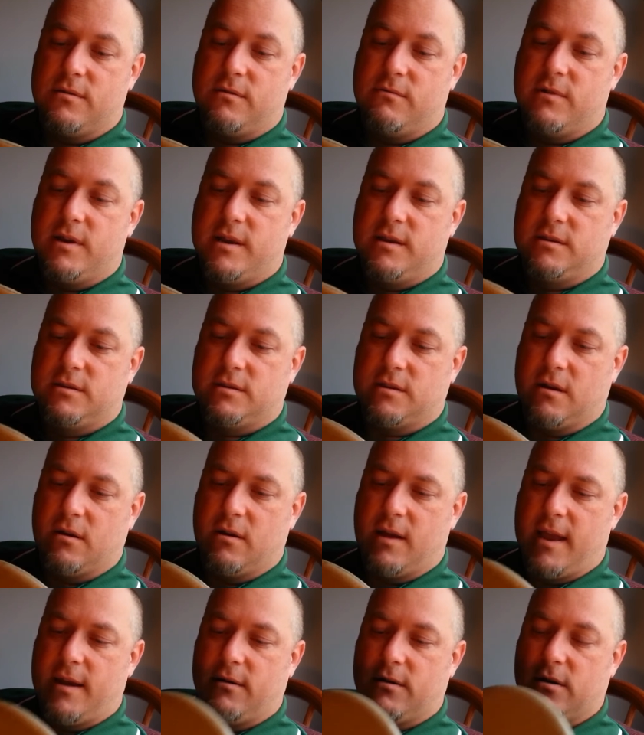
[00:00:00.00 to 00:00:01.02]
the Ridge, so
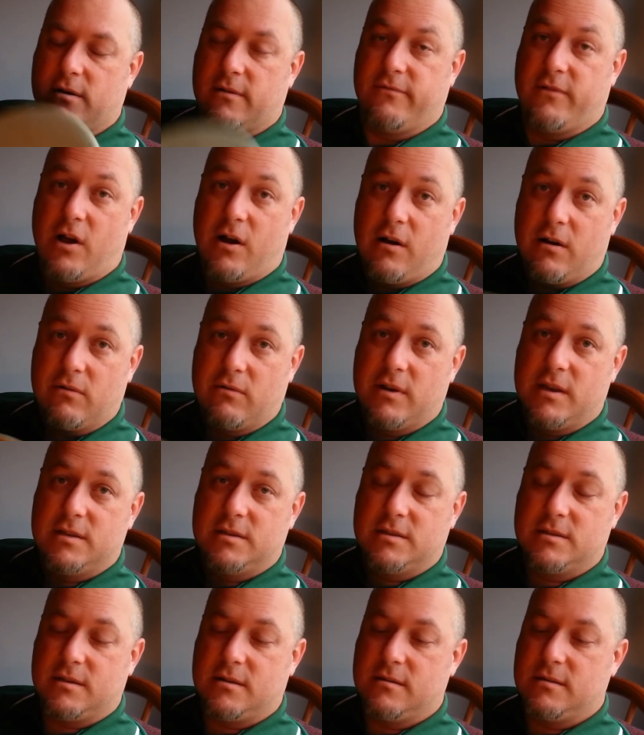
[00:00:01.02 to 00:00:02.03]
I don't know if all
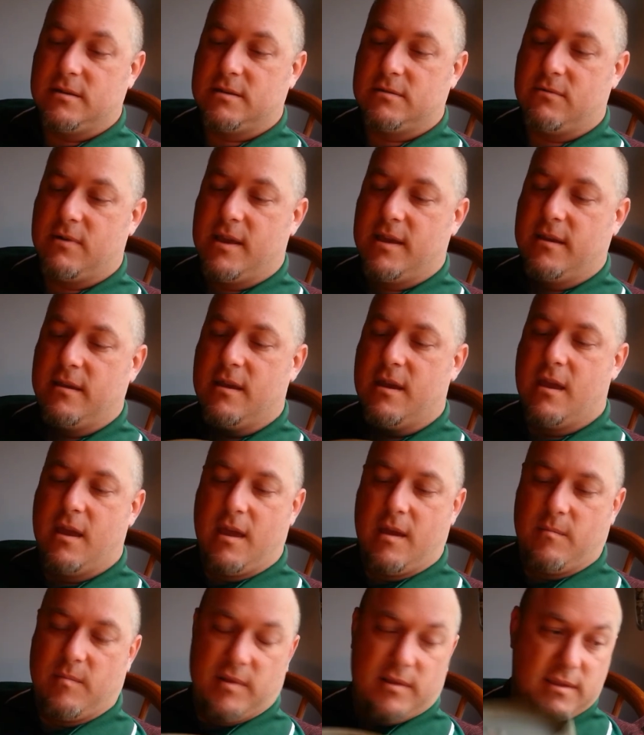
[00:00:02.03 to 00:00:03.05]
Ridges are this way,
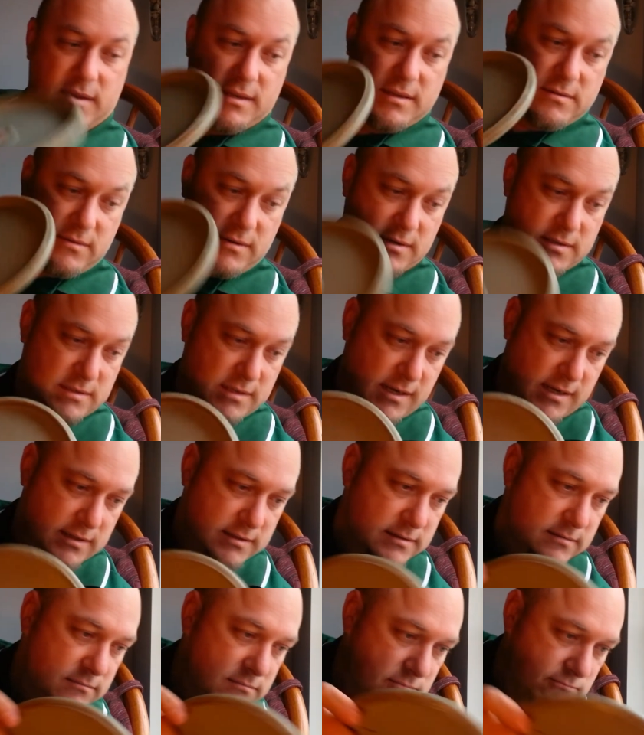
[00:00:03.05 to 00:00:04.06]
but this one is
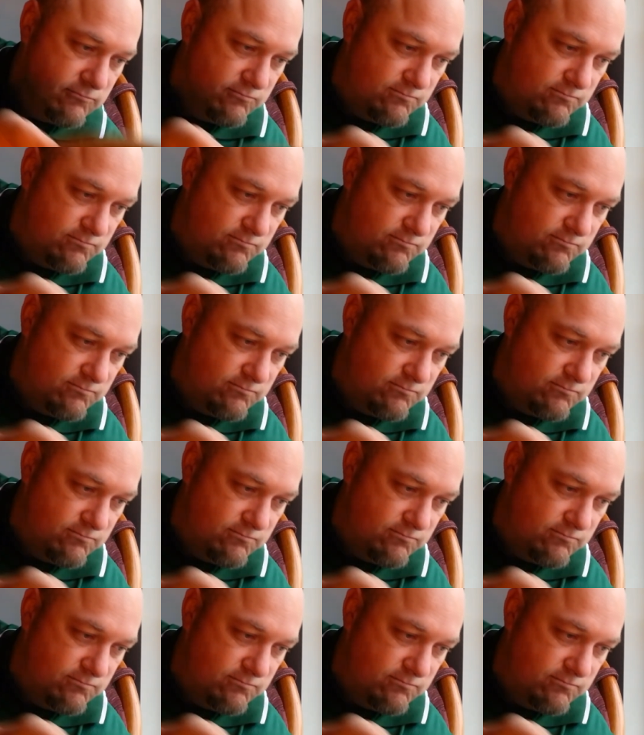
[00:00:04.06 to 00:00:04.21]
awesome.